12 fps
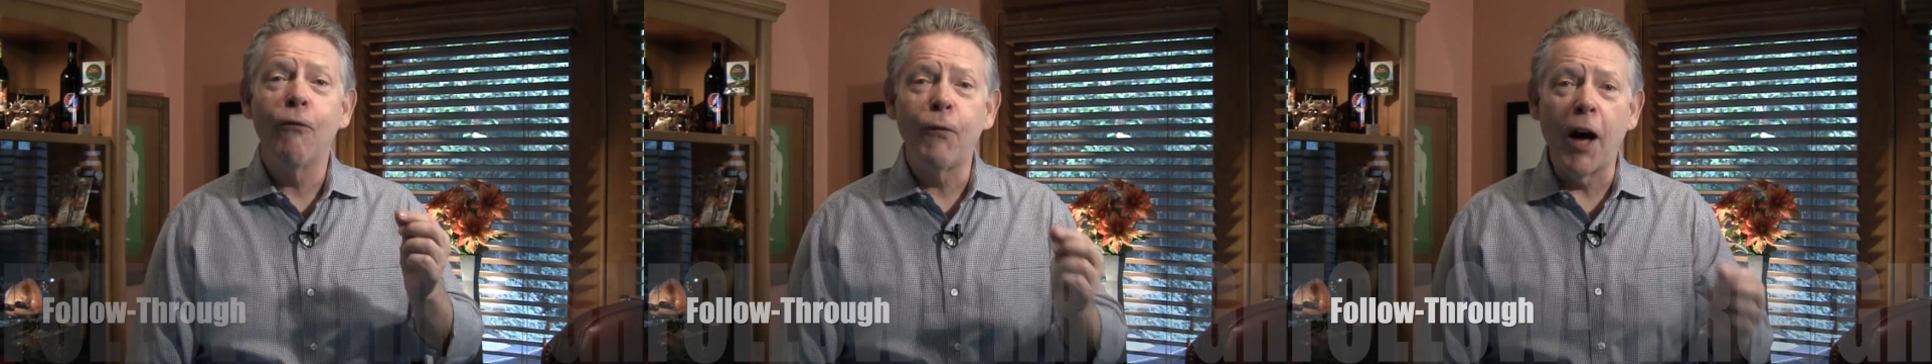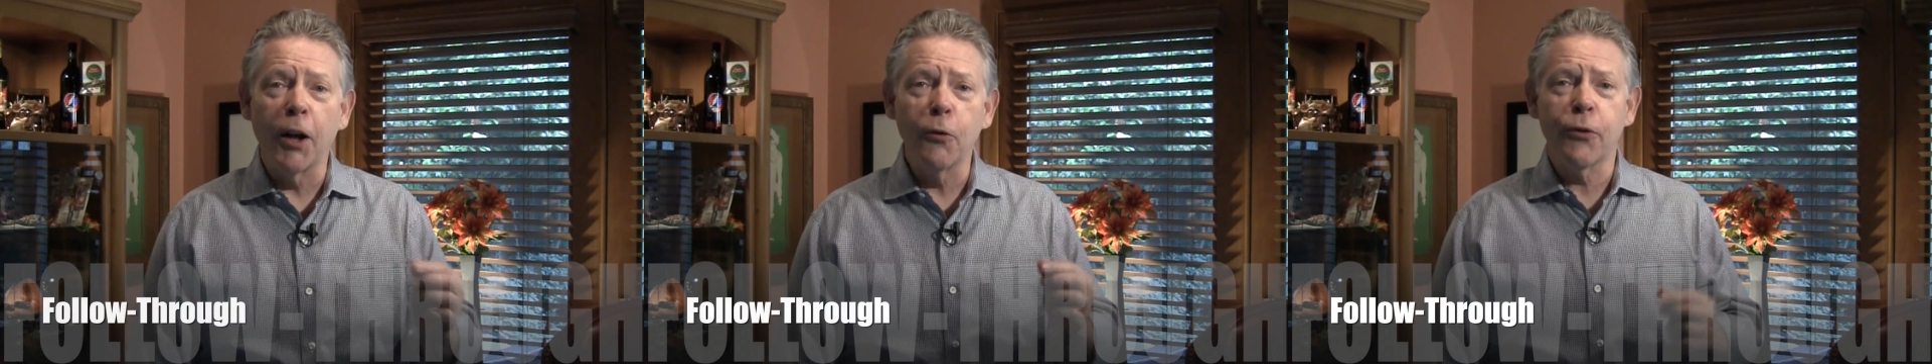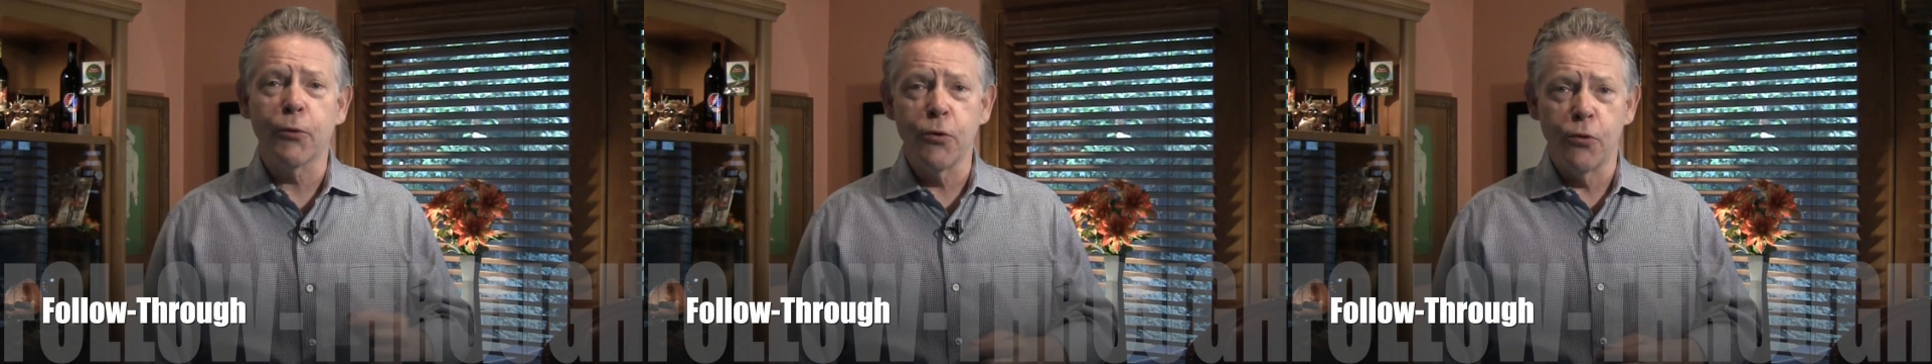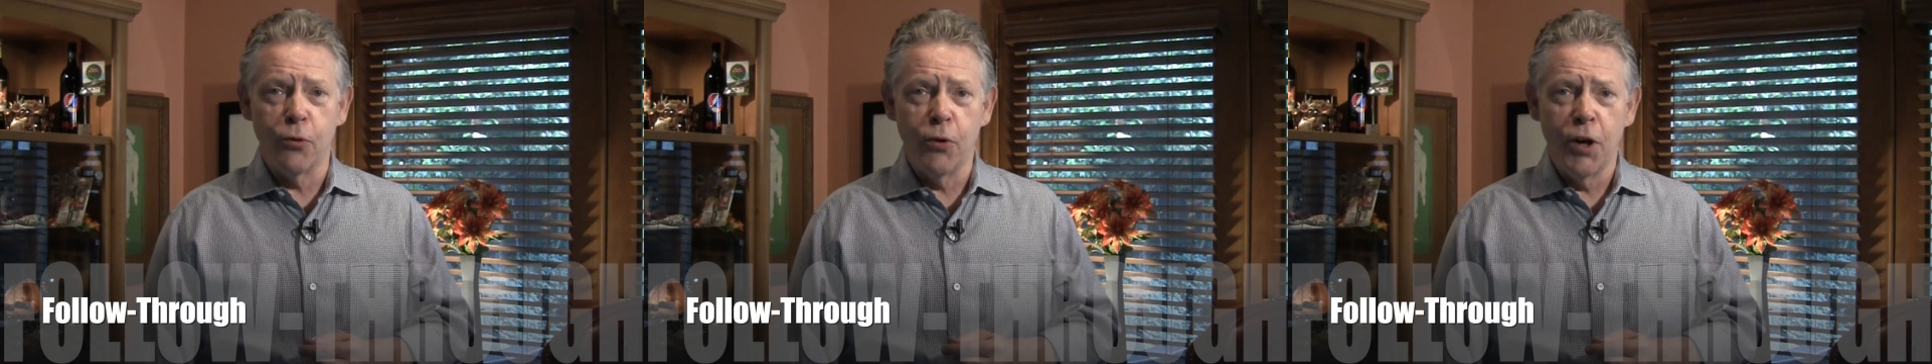Follow
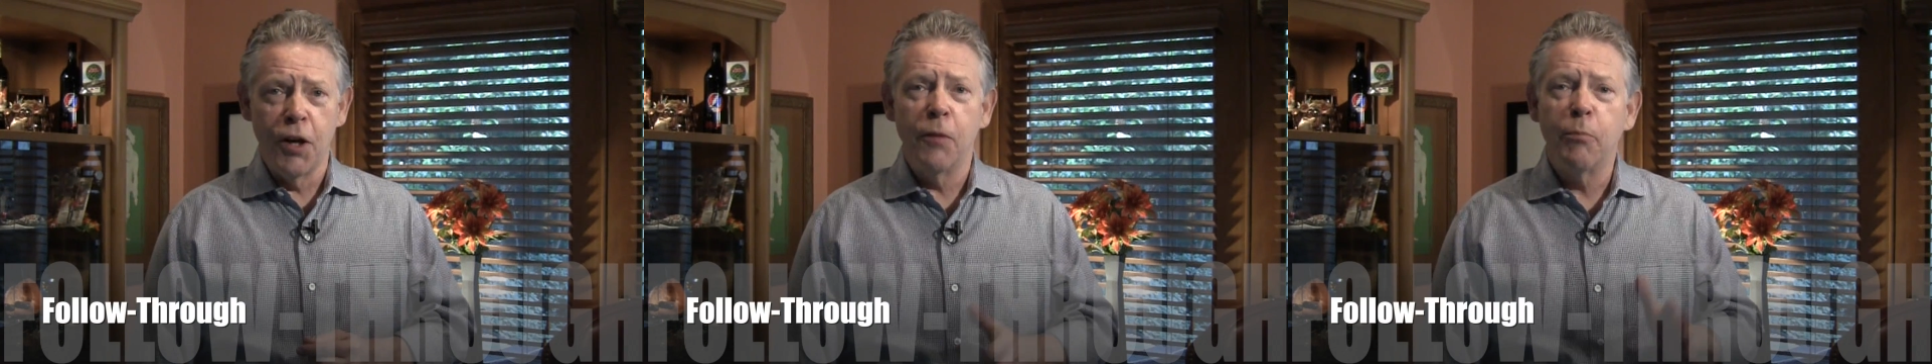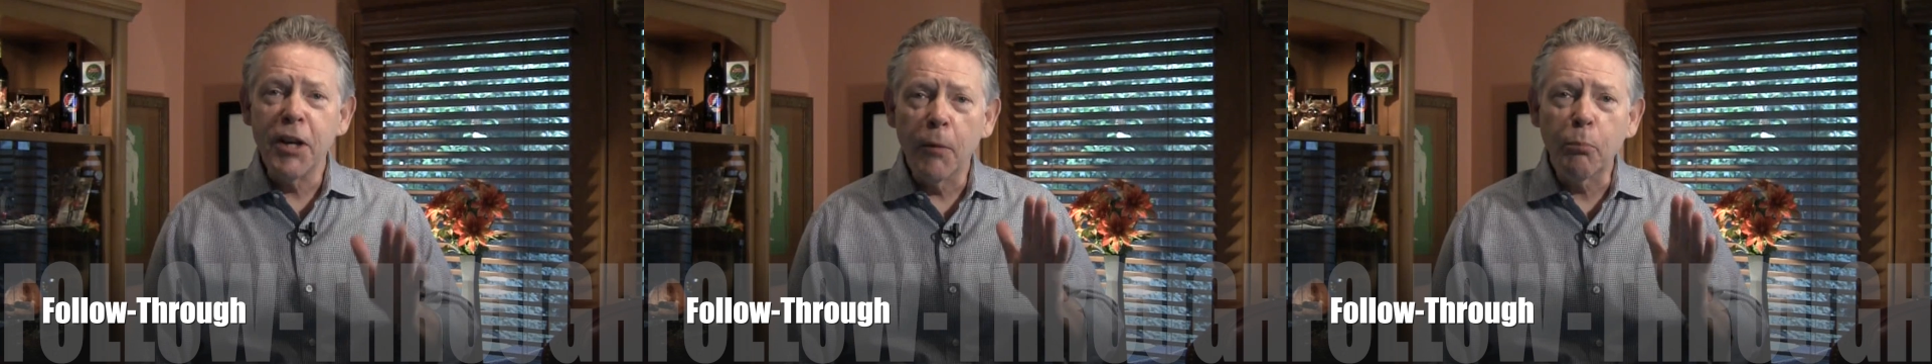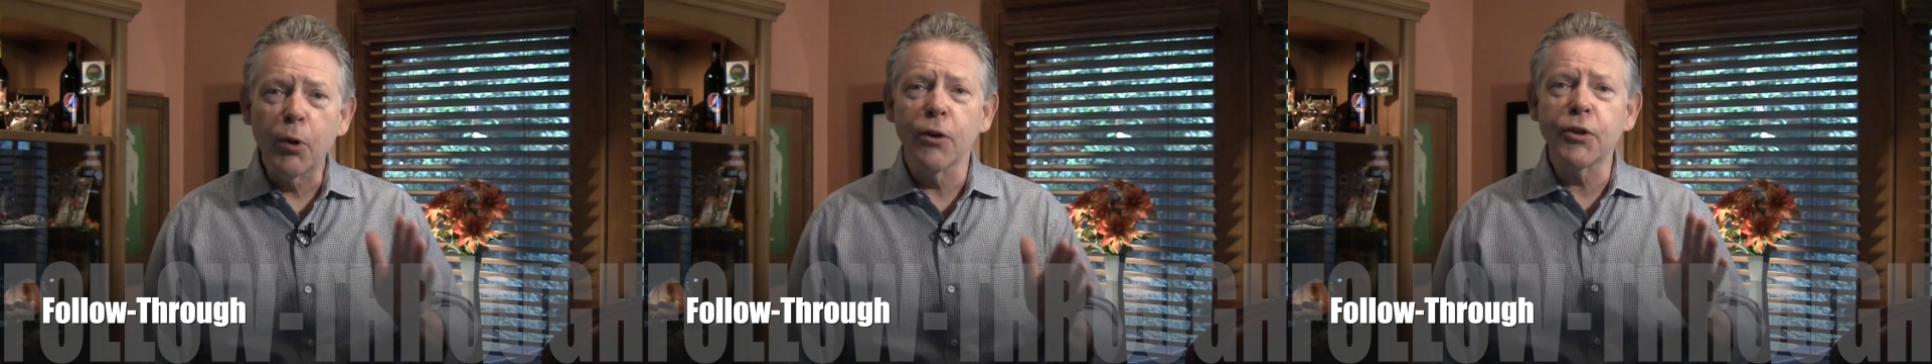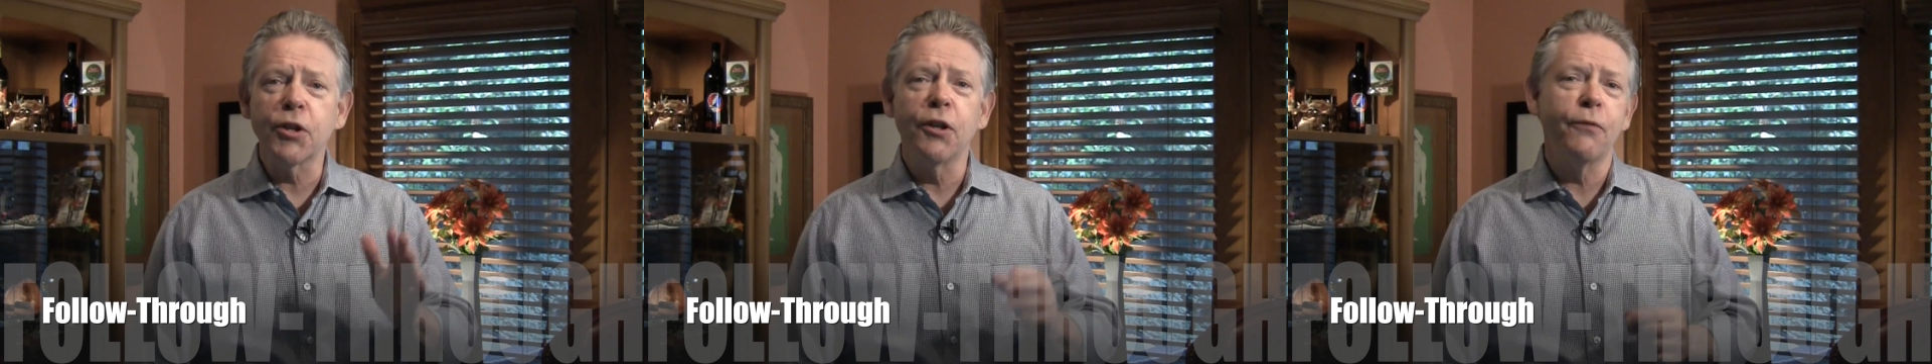through. Be a
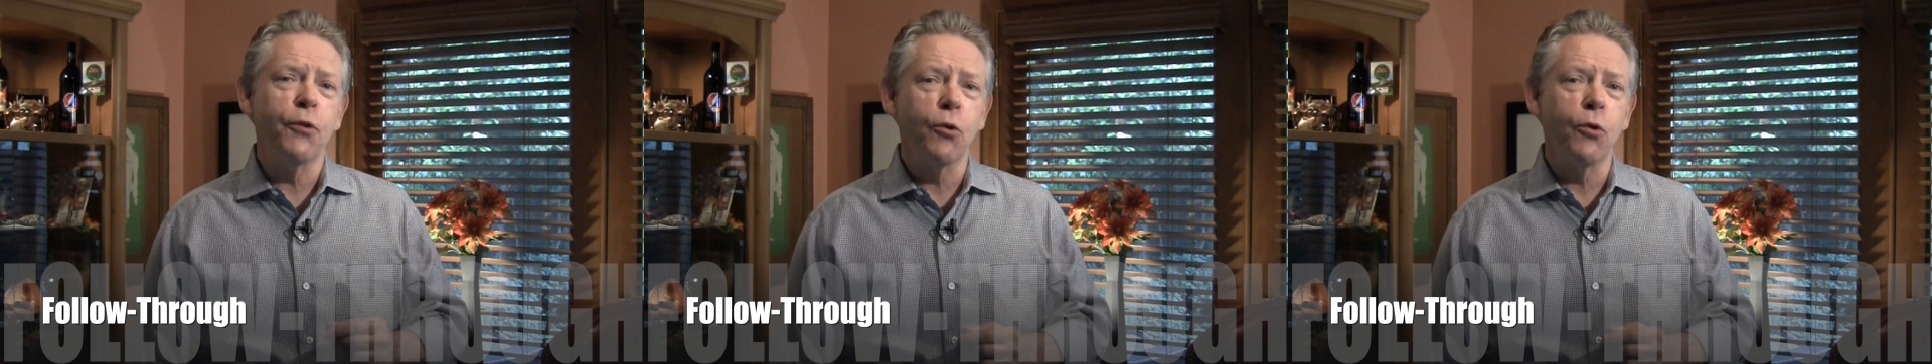person of